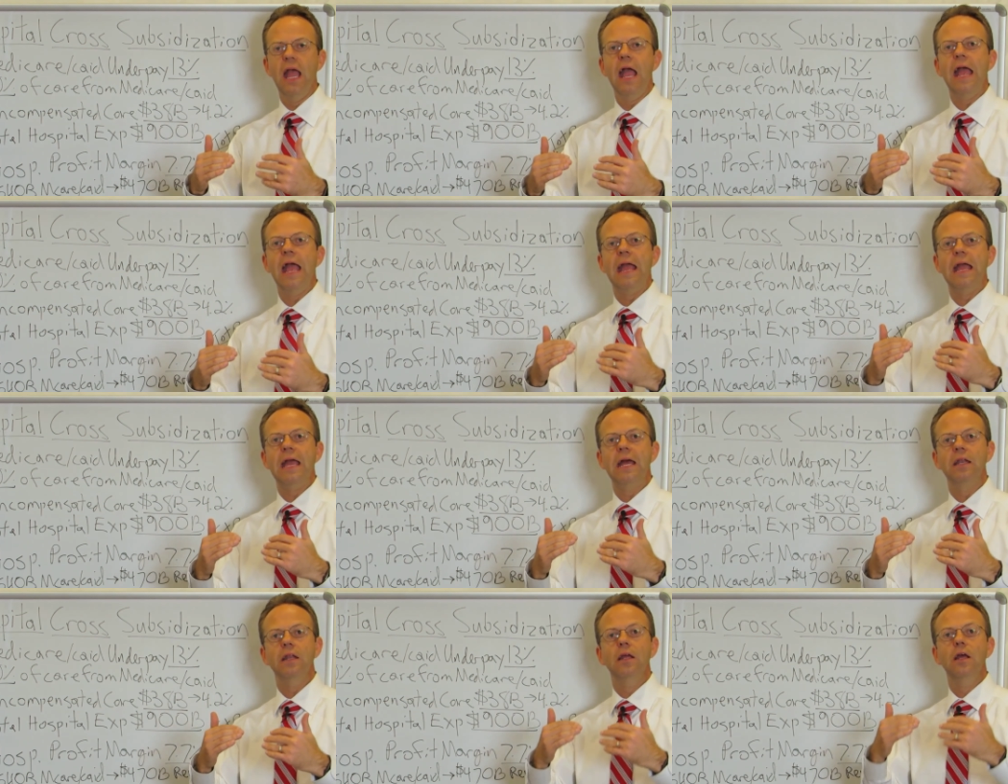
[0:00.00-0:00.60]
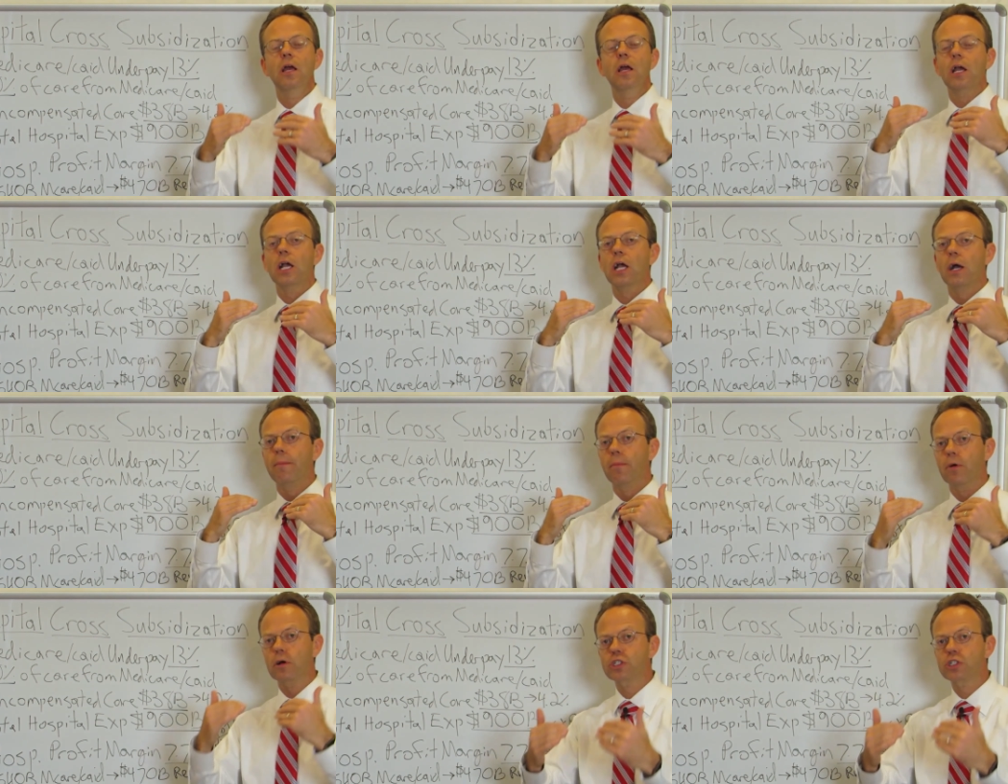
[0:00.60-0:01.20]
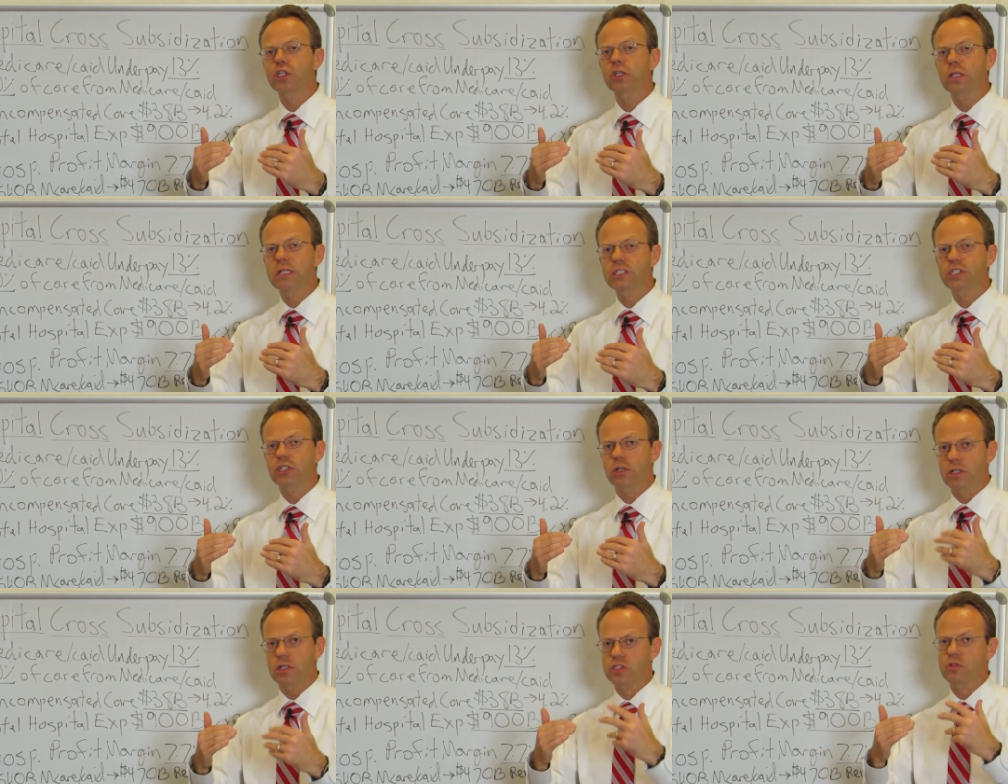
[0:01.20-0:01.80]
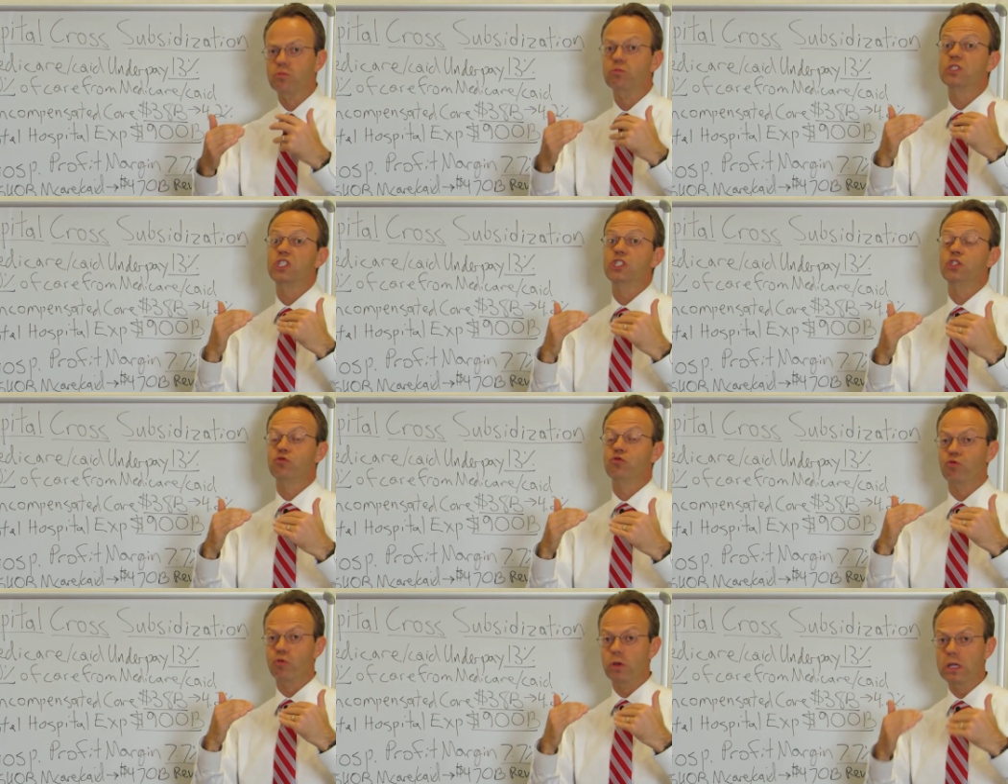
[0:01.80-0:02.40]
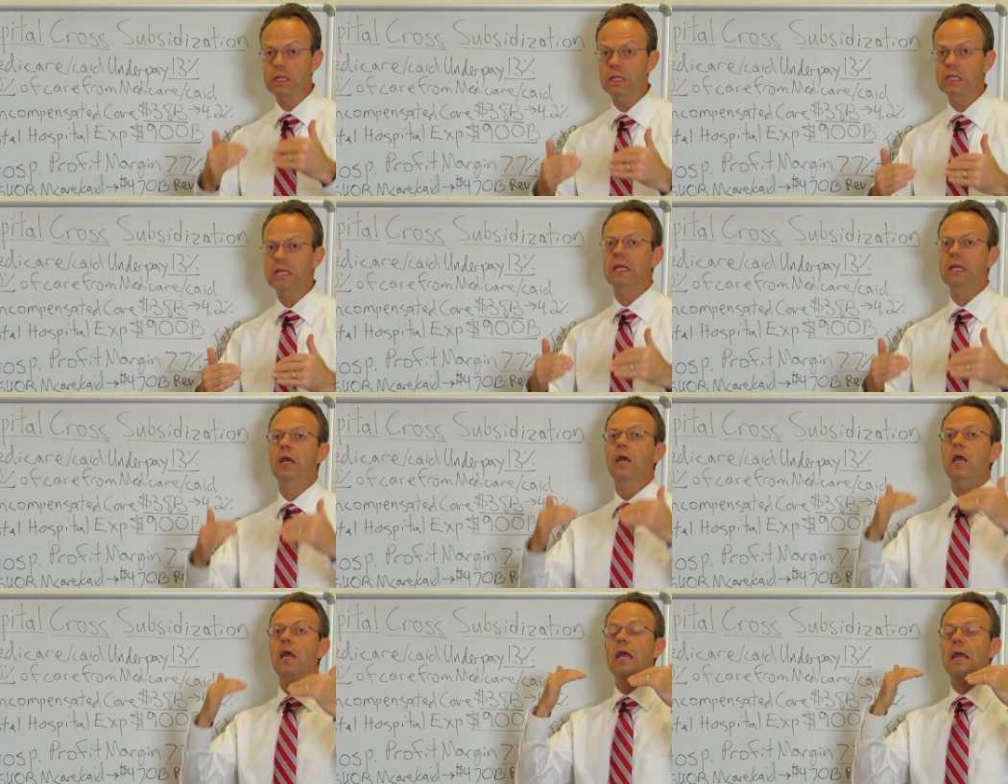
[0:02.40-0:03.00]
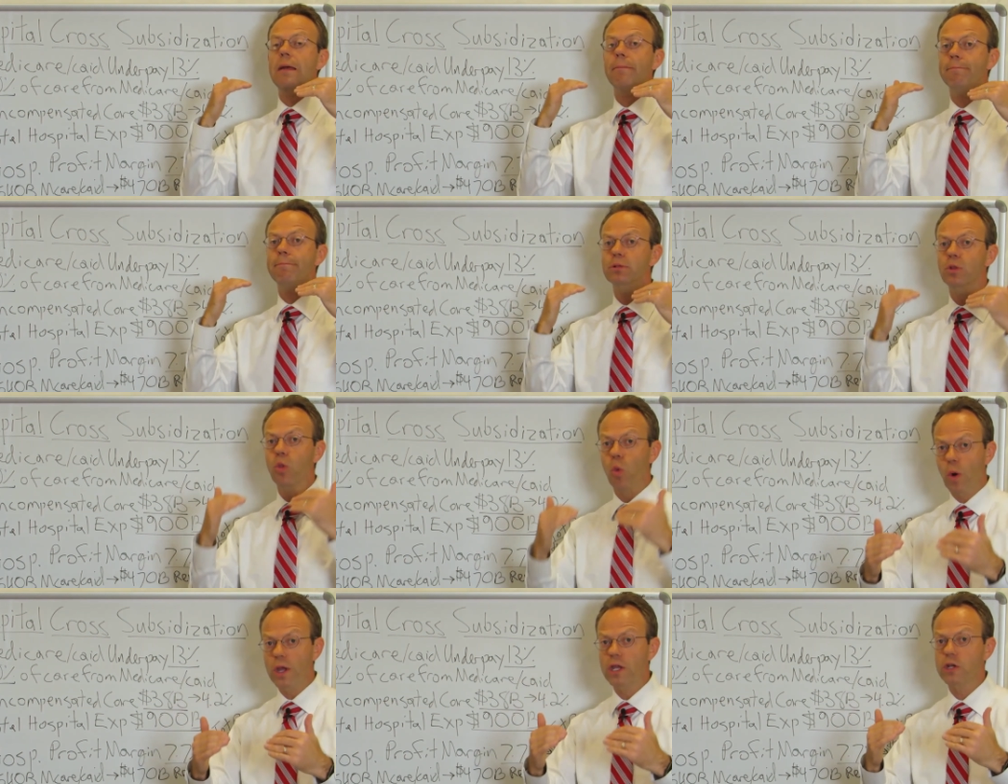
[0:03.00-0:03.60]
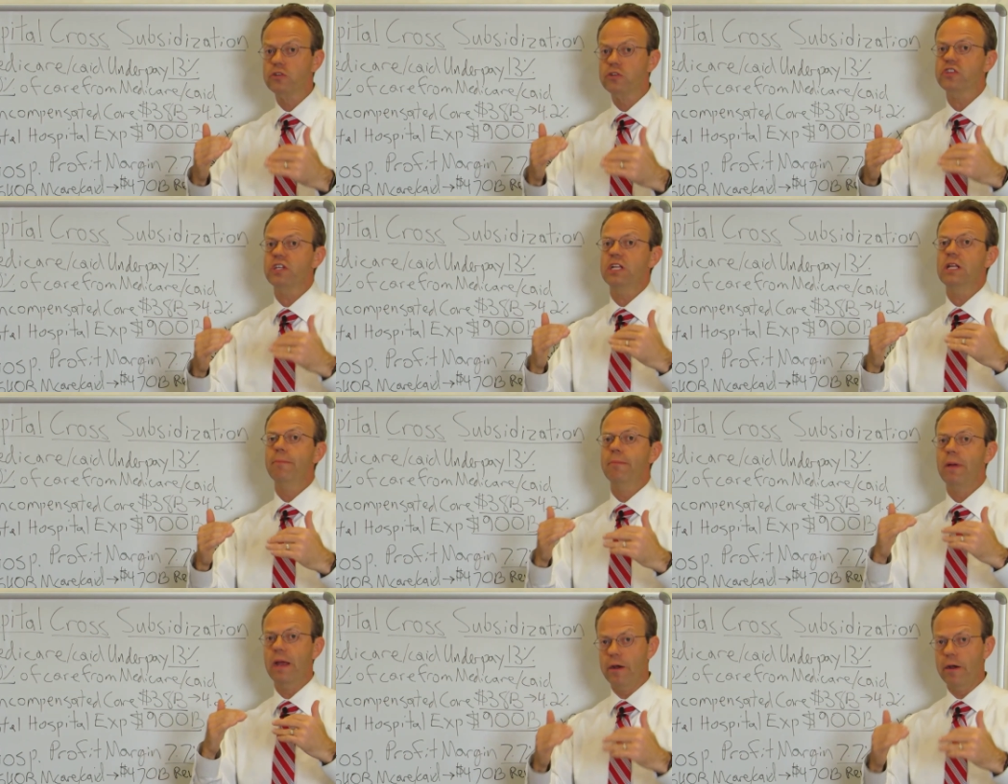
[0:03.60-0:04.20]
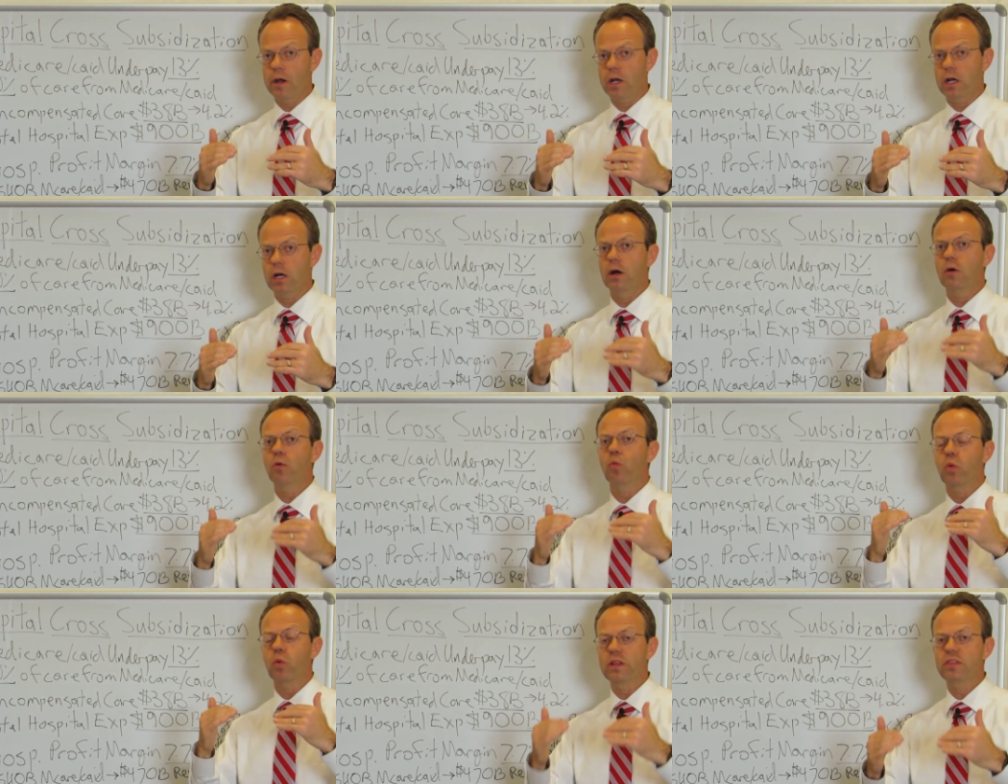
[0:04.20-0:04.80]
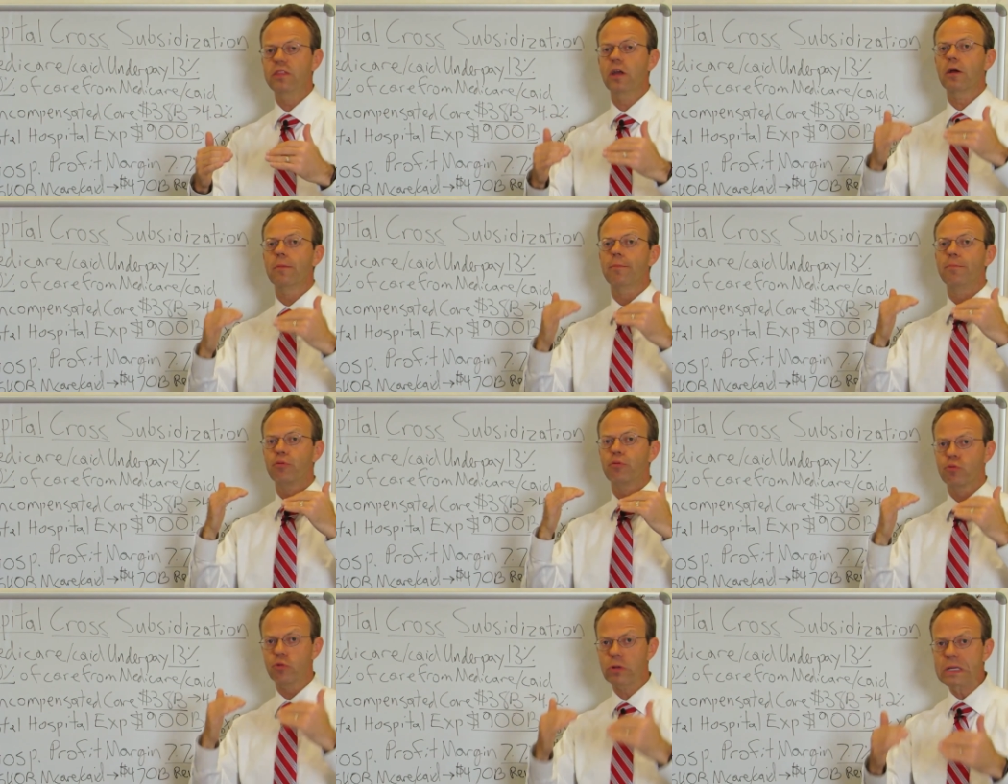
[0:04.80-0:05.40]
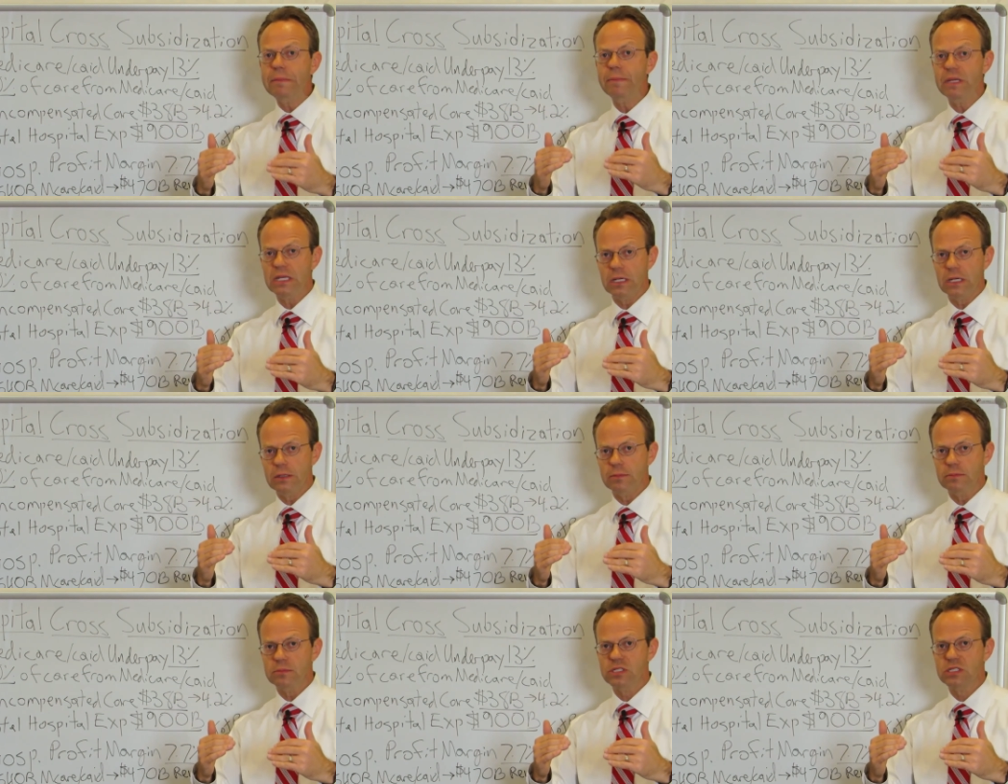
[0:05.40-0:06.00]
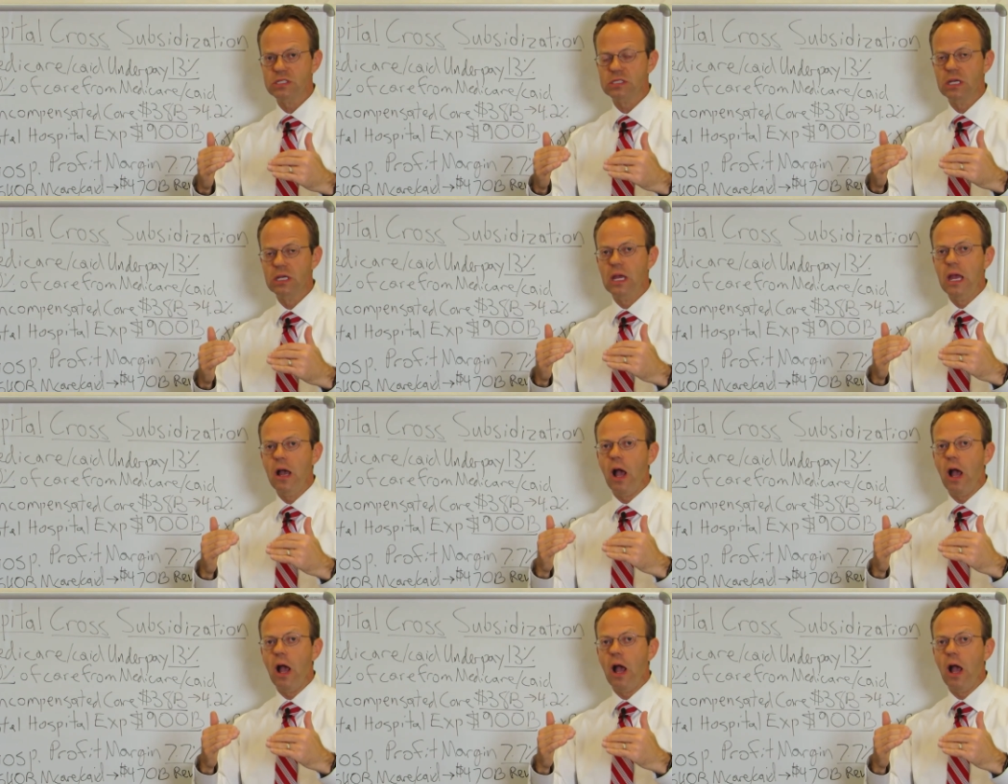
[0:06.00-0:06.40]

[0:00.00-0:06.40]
and commercial insurance, which is really employers in America with their premiums,